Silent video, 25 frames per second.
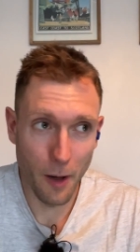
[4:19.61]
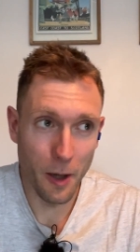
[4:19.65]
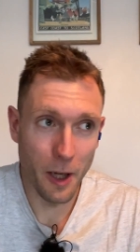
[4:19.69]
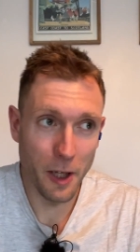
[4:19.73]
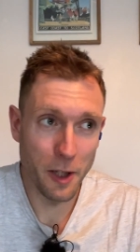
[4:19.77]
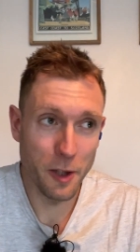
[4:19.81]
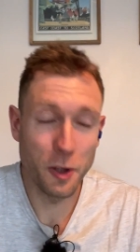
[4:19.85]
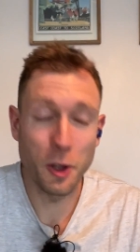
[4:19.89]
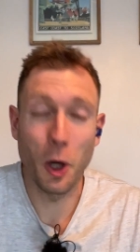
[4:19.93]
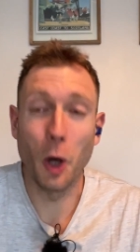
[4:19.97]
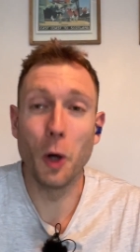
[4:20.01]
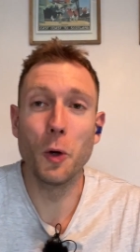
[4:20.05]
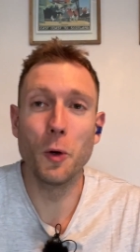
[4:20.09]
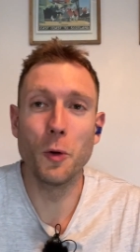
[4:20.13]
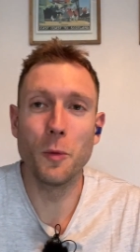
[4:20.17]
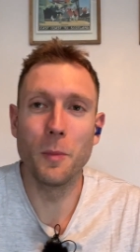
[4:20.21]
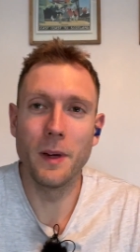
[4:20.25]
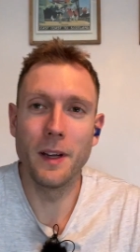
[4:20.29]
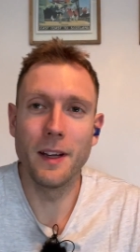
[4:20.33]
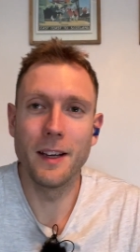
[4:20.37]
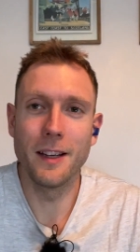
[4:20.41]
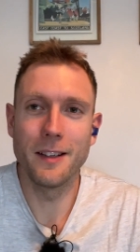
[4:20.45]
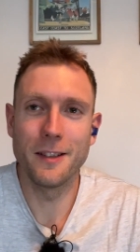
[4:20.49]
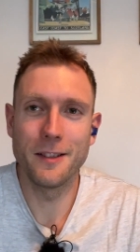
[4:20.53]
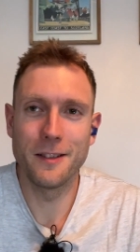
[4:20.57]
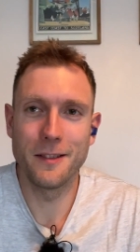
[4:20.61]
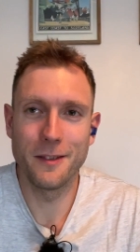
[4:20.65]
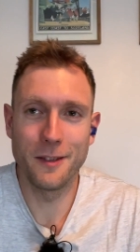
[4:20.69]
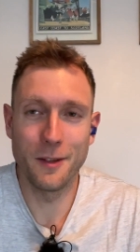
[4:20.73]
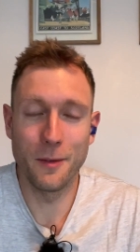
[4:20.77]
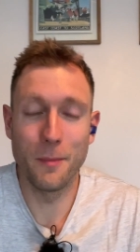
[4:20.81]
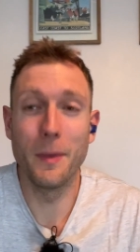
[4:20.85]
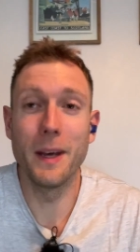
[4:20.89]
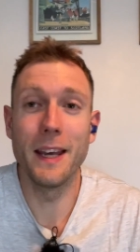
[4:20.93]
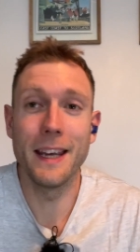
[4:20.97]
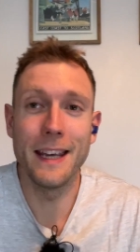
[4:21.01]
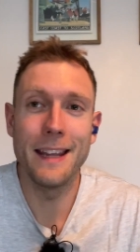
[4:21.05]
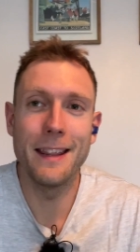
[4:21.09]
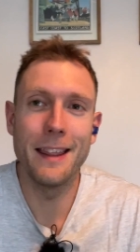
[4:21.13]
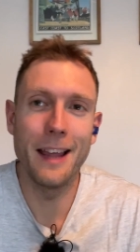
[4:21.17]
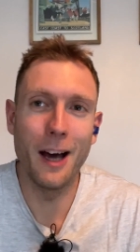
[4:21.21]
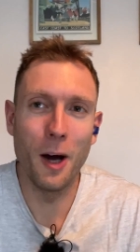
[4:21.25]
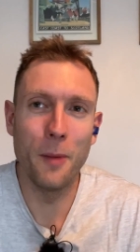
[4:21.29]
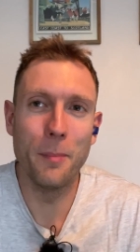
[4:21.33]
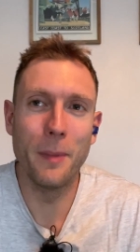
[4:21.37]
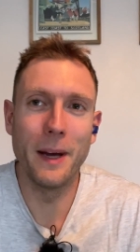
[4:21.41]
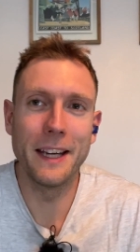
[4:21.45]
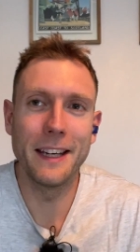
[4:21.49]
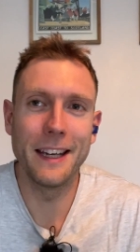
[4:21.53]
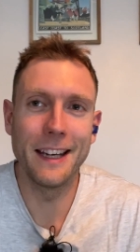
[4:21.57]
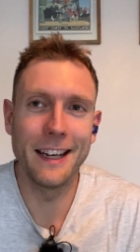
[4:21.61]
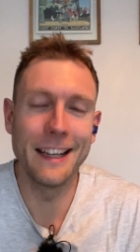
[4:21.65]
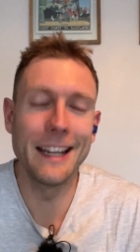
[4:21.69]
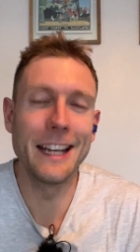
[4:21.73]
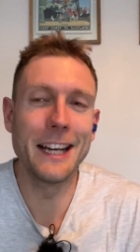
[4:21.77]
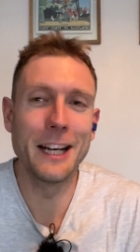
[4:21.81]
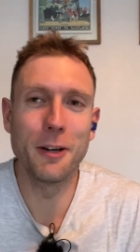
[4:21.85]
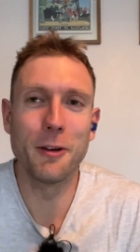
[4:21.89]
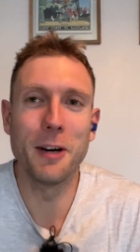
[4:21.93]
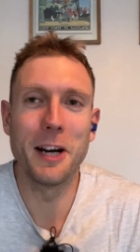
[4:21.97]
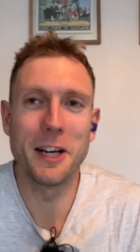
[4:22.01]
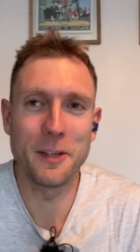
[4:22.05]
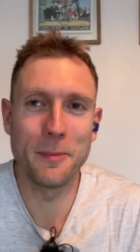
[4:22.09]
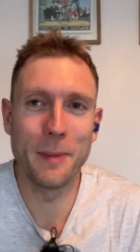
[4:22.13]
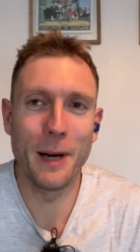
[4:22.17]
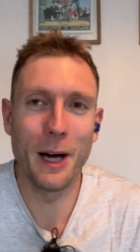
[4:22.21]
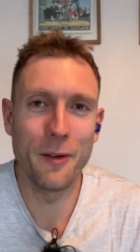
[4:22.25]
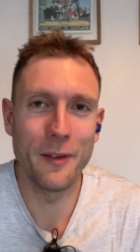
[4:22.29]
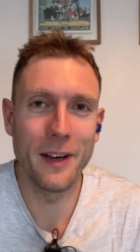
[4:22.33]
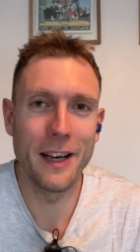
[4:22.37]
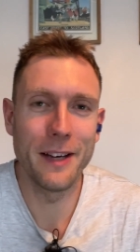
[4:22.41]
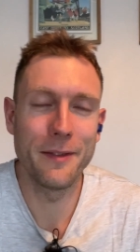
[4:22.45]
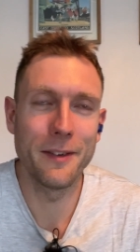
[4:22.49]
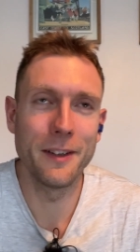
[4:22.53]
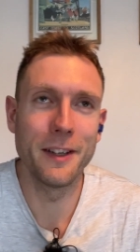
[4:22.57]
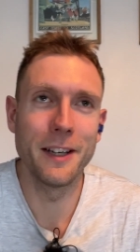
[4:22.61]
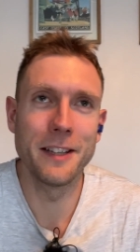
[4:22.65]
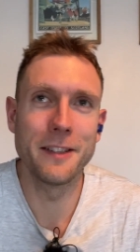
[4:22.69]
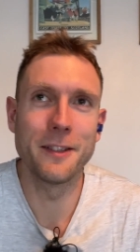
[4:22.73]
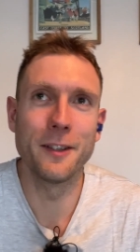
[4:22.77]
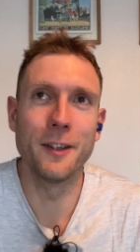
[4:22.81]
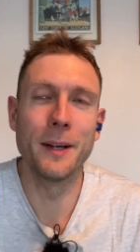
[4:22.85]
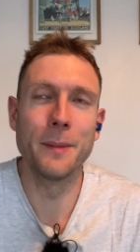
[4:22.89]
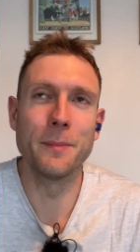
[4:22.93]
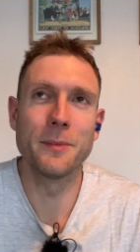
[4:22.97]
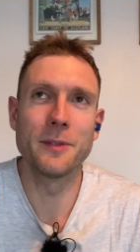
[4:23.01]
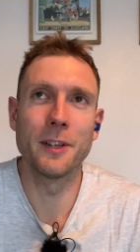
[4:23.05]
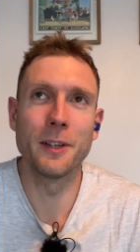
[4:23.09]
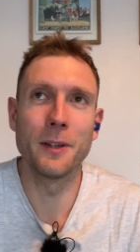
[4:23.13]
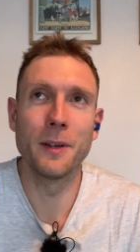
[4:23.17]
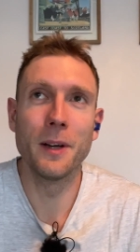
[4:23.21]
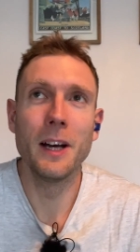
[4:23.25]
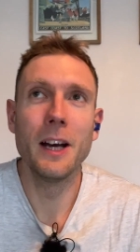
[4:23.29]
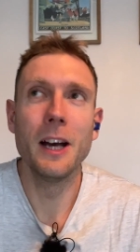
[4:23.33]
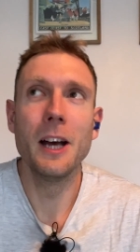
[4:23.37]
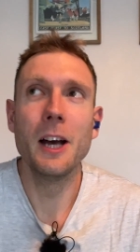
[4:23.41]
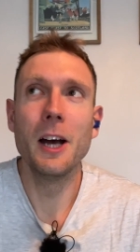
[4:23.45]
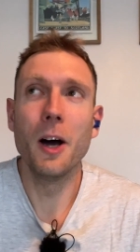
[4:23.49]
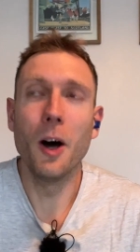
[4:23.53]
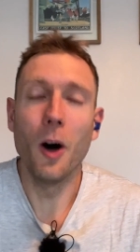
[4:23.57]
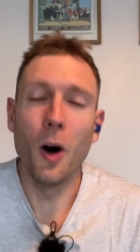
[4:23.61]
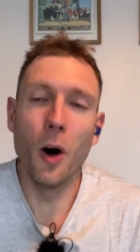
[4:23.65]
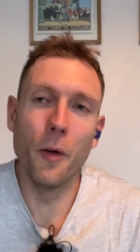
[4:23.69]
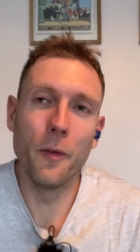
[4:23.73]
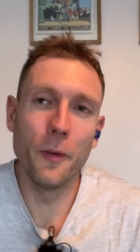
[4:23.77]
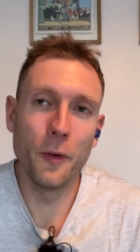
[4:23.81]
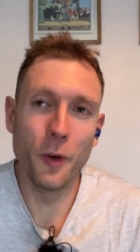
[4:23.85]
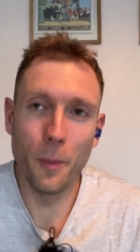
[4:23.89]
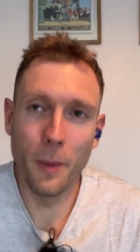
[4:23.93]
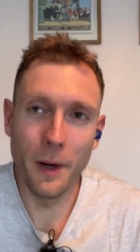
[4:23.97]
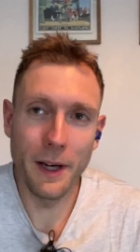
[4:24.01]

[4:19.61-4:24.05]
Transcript: shown me to me that I'm making an incorrect amount of effort at times. So often on my